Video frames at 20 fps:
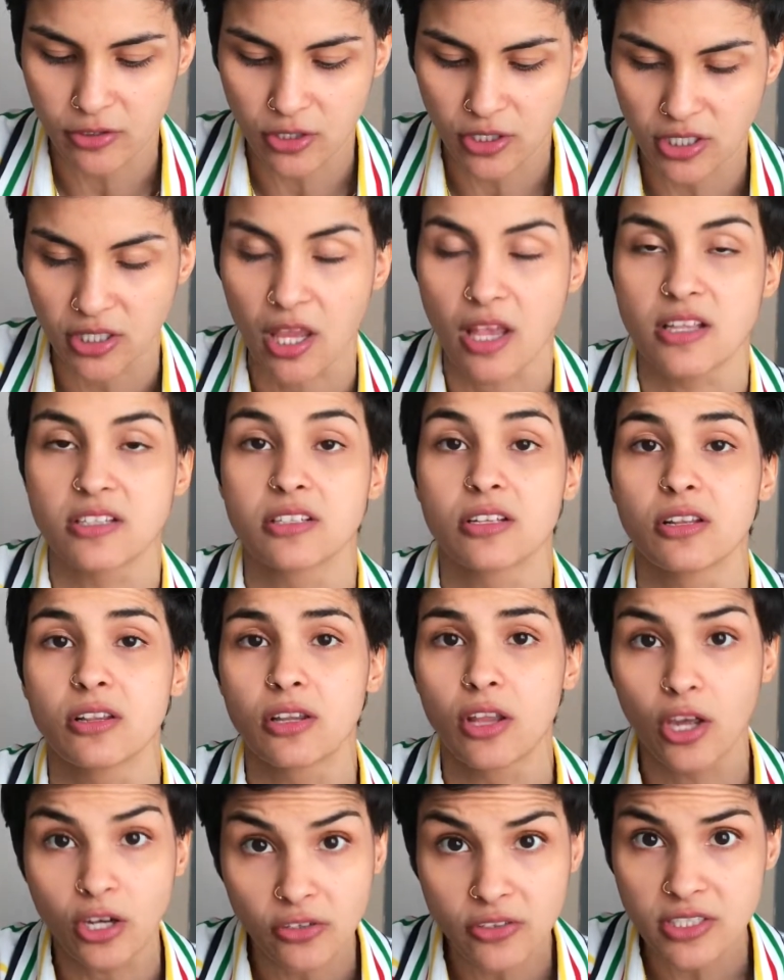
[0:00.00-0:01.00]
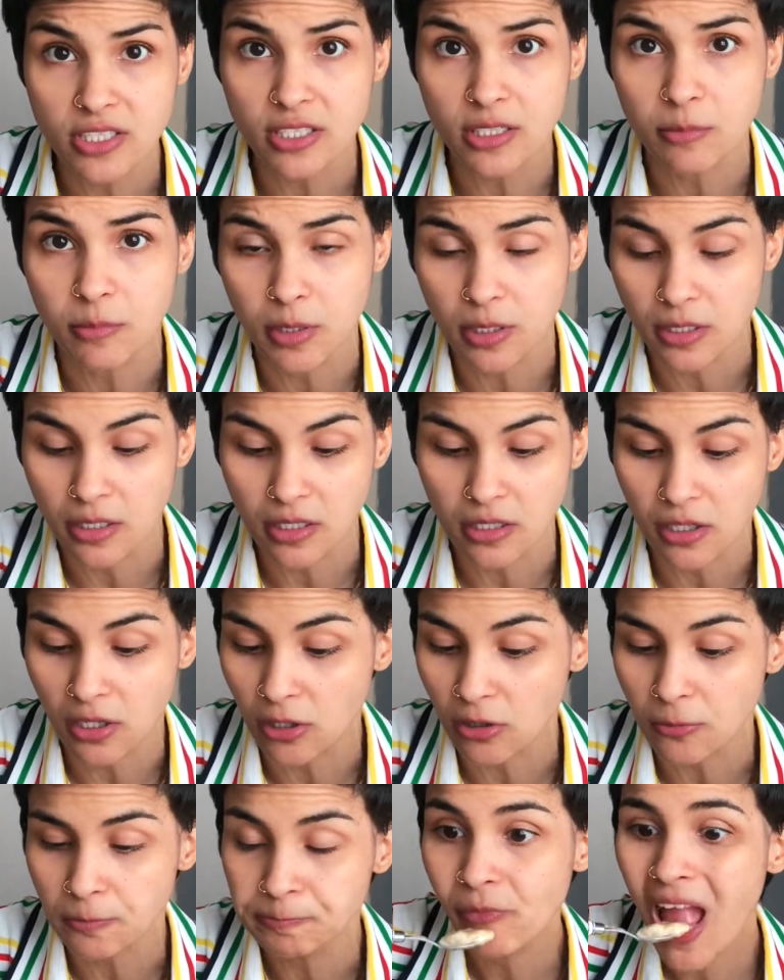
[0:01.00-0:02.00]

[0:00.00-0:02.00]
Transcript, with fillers: It has a lot of cinnamon in it.